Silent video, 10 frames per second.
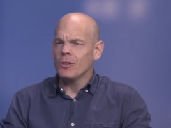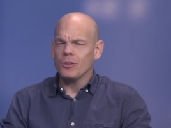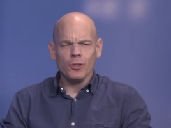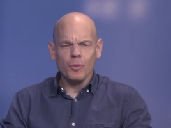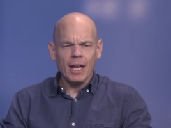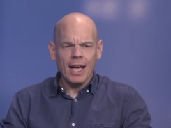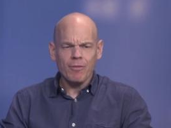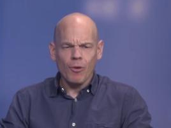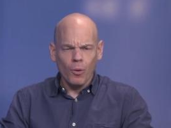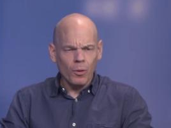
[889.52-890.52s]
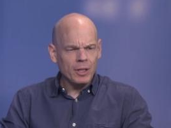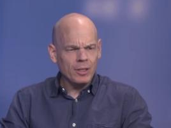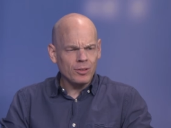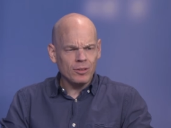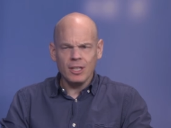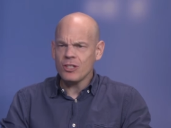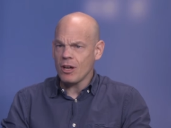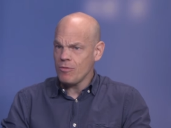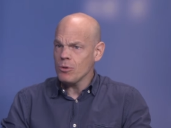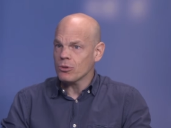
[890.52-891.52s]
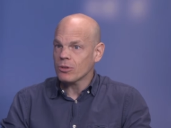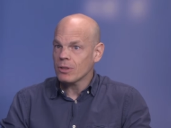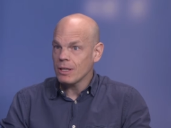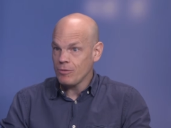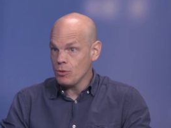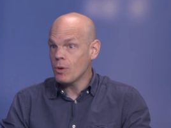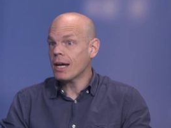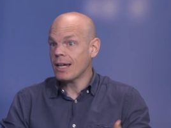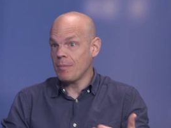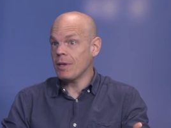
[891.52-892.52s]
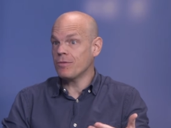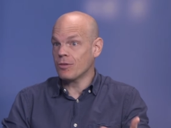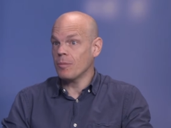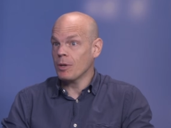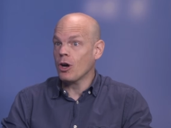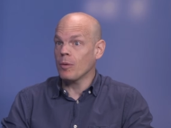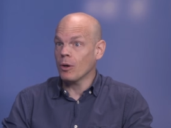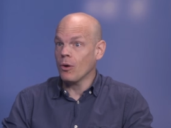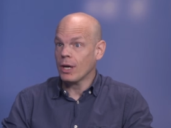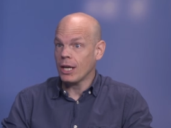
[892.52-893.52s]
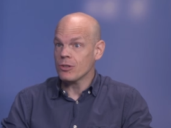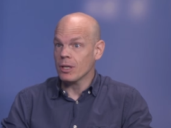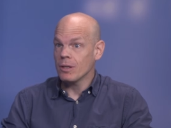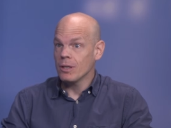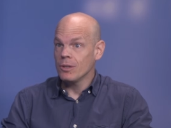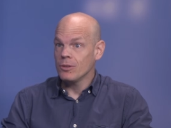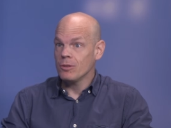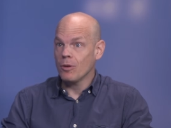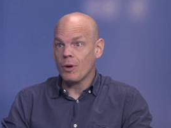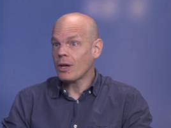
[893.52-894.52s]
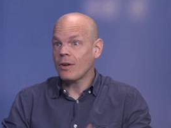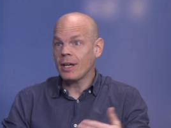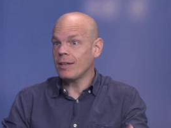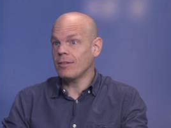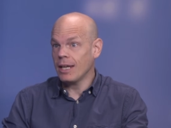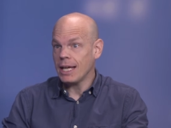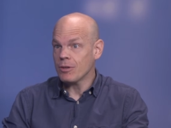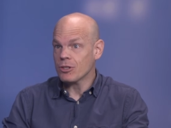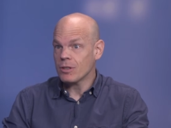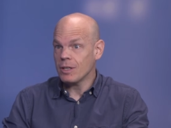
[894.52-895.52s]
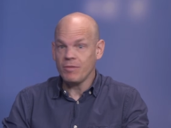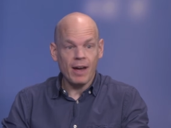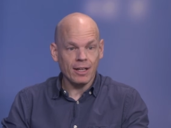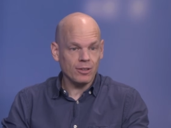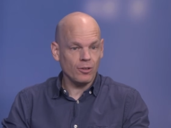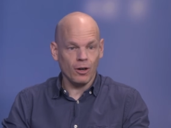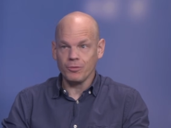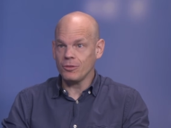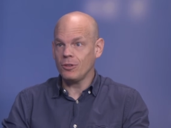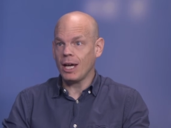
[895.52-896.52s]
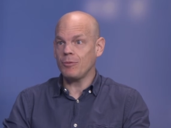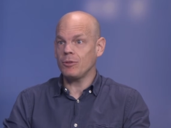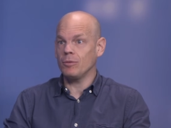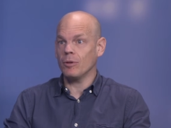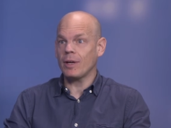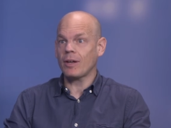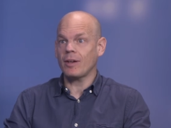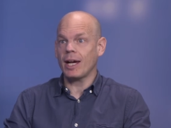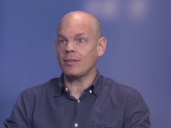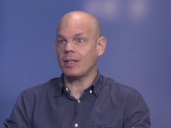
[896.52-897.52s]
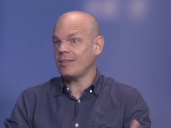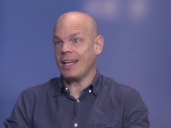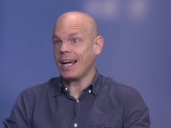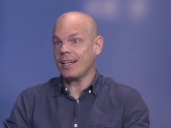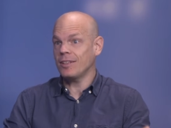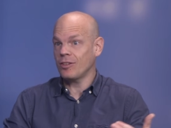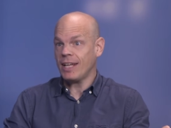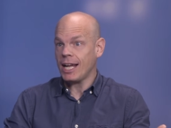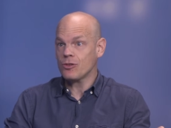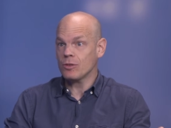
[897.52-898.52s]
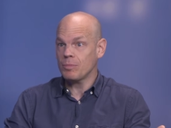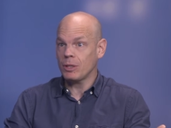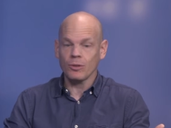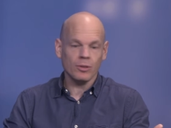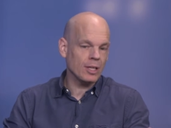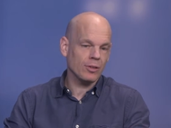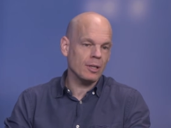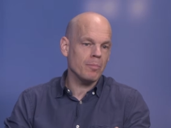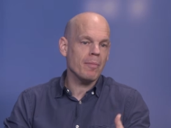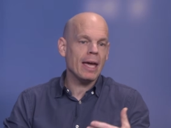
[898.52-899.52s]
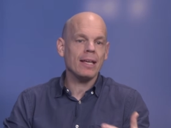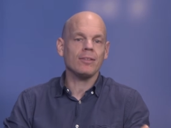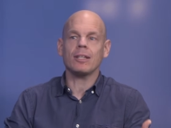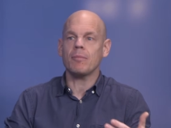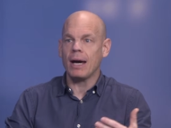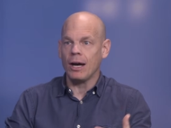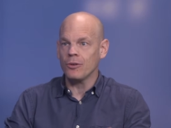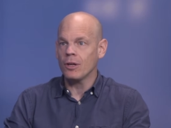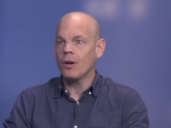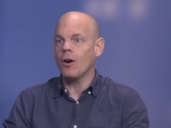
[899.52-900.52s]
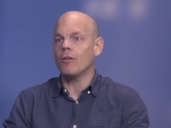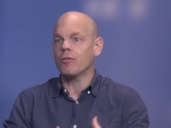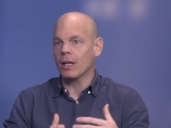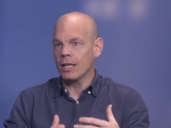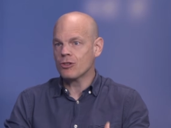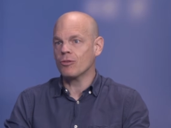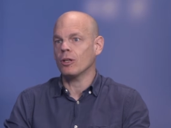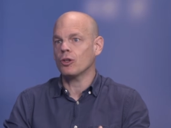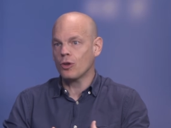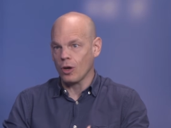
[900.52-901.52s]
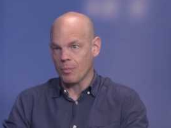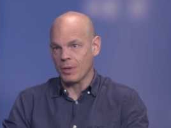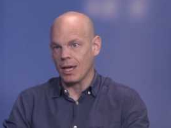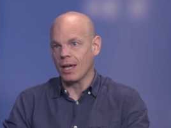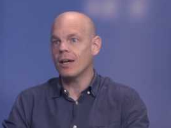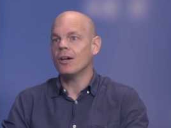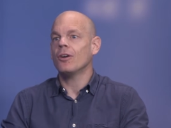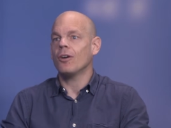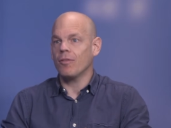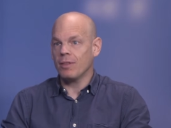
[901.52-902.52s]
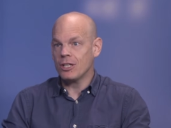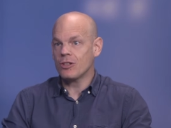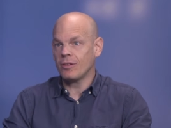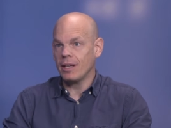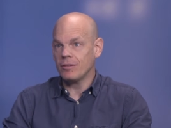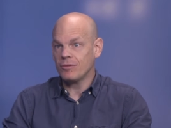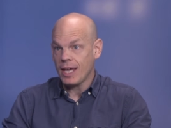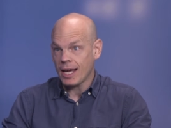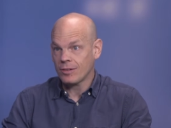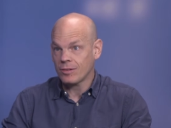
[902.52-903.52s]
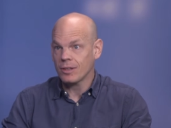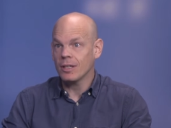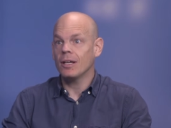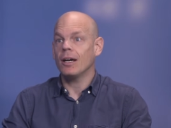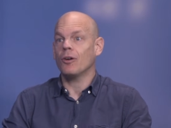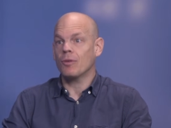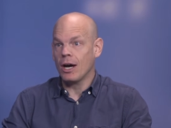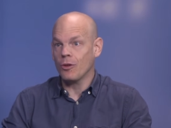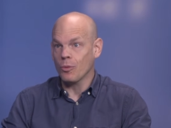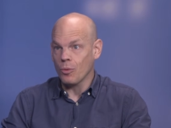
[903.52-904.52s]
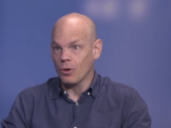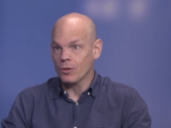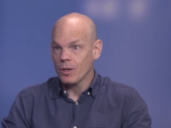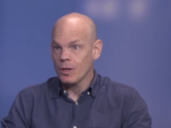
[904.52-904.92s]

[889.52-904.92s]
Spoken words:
you will have all these déjà vus if you are coming from a common law country. You will recognize the language. In fact, oftentimes you will recognize exactly the statute because there's an amazing amount of literal copying of legislative texts around the world